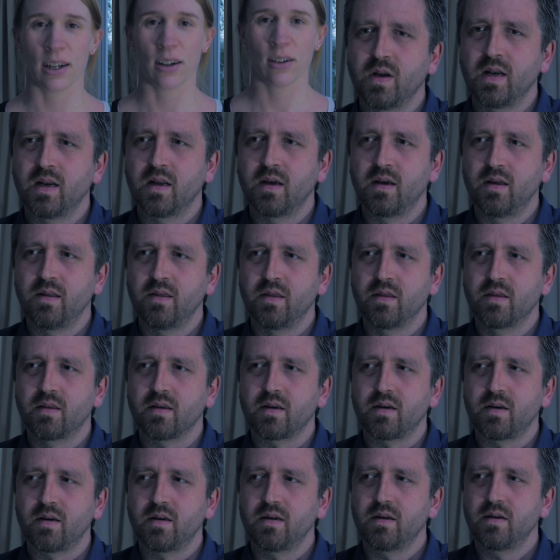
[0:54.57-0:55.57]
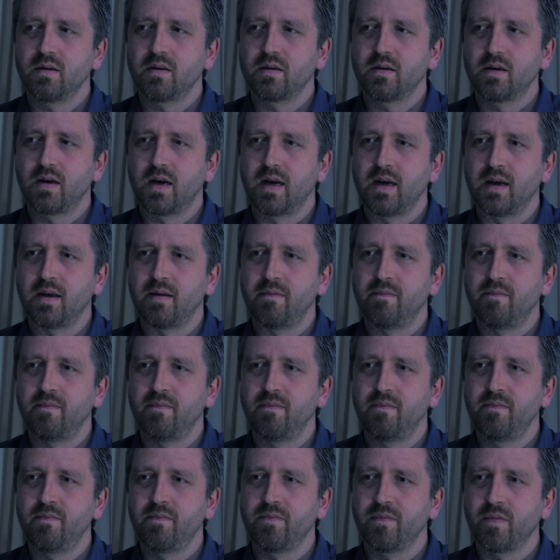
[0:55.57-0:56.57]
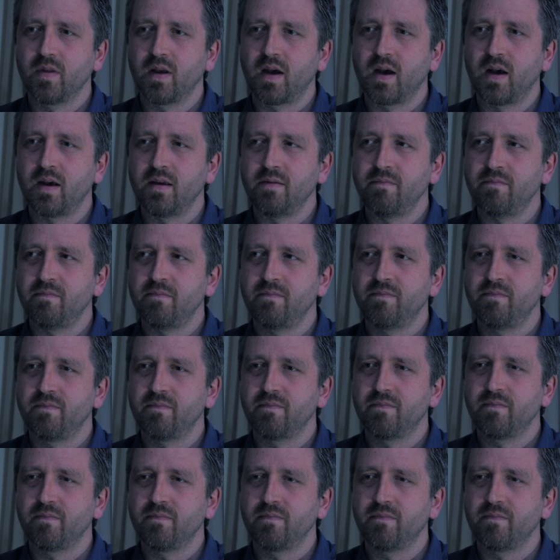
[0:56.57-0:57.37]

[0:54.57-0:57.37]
We learned that um, I'm